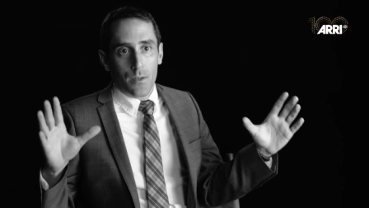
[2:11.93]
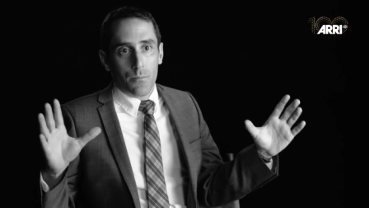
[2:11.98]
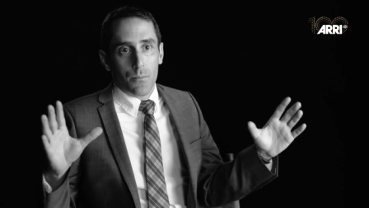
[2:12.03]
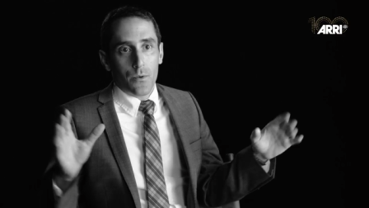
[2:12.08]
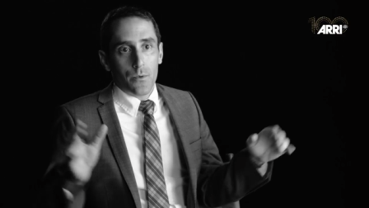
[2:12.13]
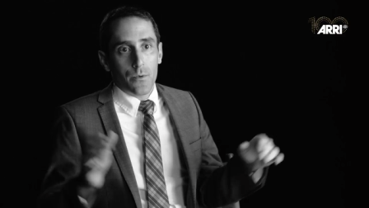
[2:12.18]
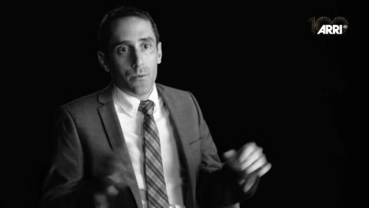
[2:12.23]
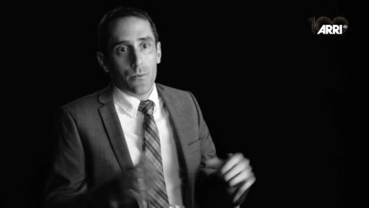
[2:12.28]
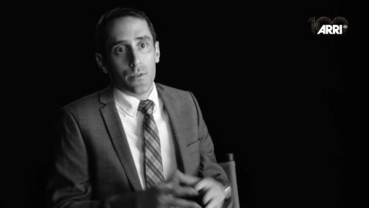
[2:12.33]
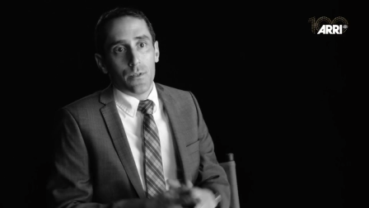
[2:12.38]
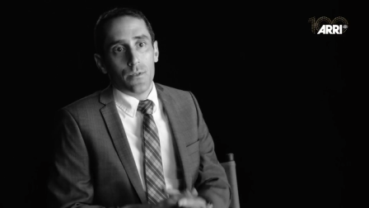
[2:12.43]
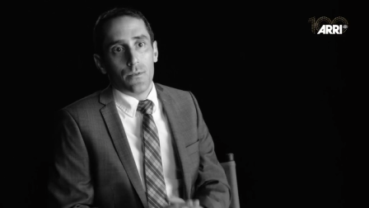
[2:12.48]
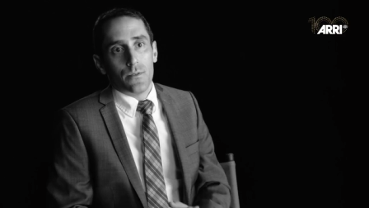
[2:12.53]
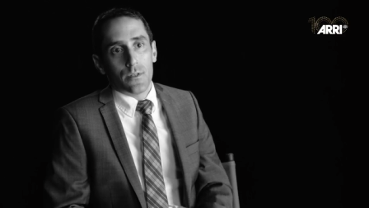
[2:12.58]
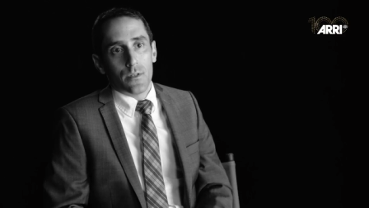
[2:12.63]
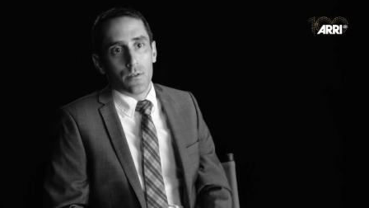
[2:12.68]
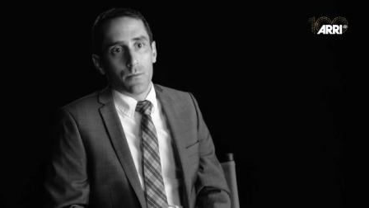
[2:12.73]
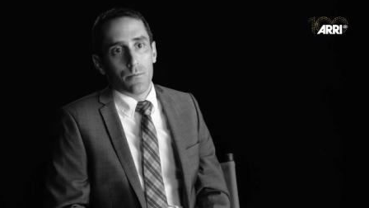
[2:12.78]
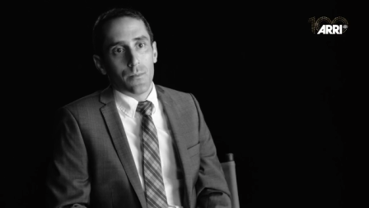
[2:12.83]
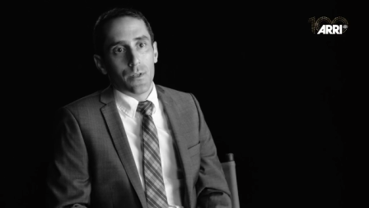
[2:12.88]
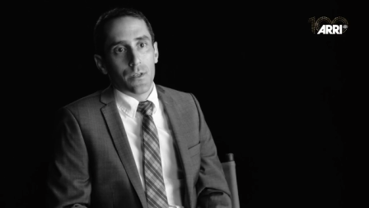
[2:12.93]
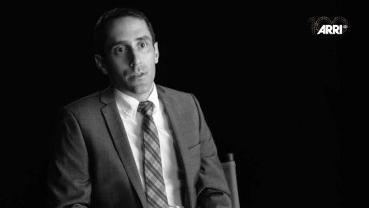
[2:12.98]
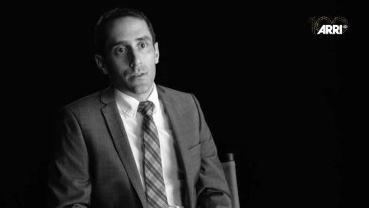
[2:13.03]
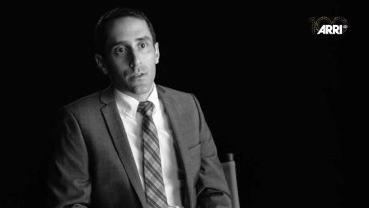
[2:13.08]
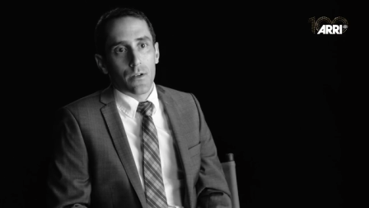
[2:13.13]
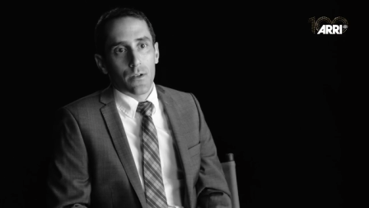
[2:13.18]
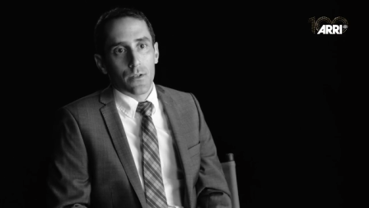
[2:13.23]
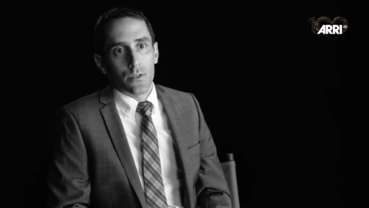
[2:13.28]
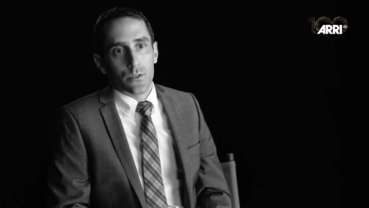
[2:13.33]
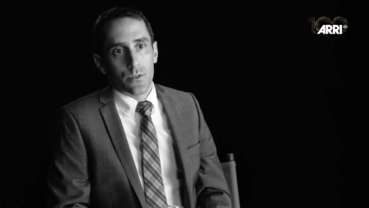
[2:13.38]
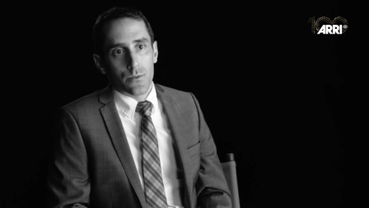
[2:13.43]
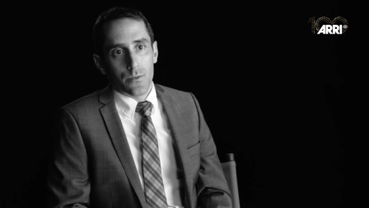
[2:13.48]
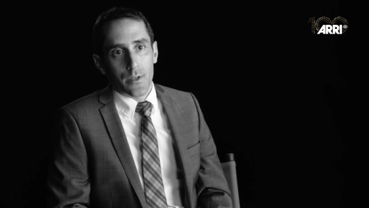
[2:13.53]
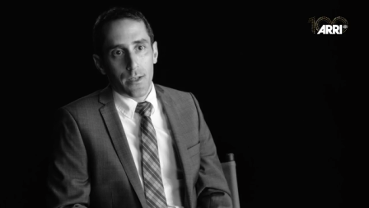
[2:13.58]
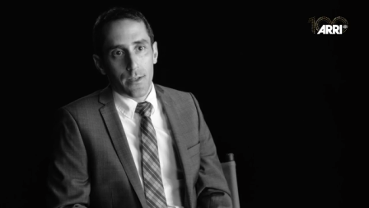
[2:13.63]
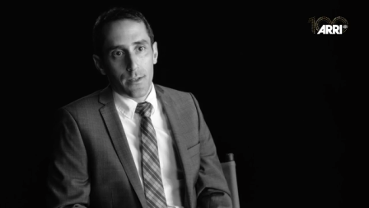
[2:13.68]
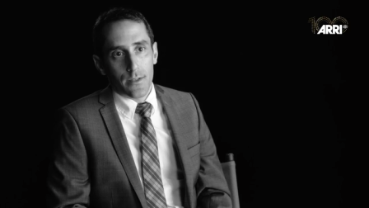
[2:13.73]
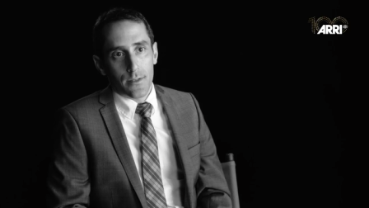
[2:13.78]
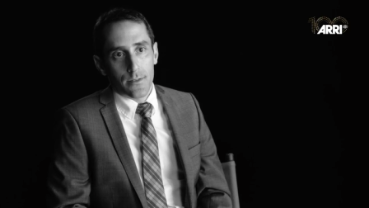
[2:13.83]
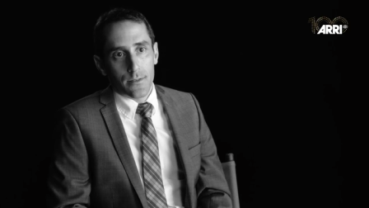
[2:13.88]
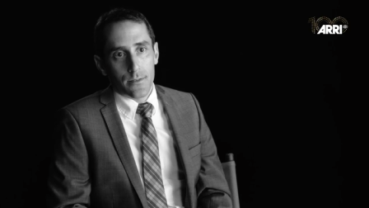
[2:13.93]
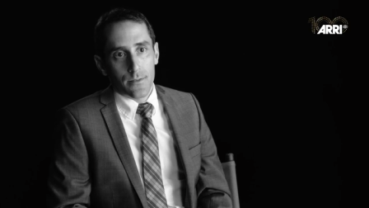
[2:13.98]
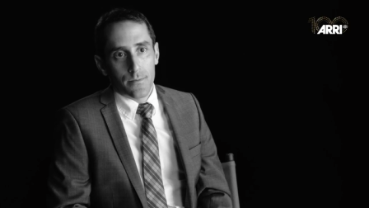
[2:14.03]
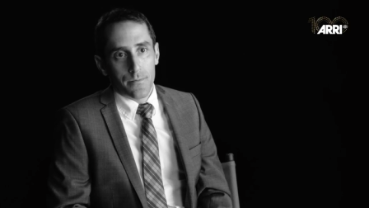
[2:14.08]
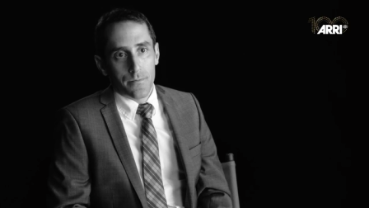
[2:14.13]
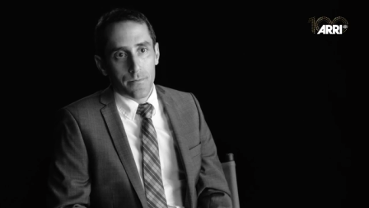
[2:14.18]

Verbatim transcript: But we would use them in large arrays.